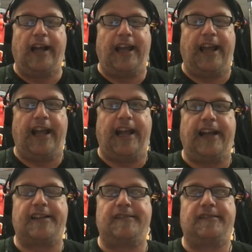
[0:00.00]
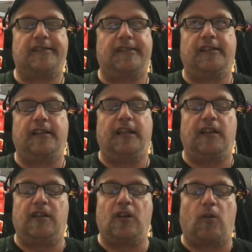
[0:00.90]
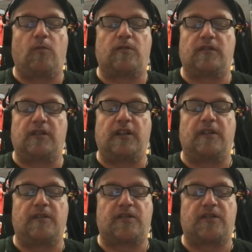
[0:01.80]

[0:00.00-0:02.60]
And, they're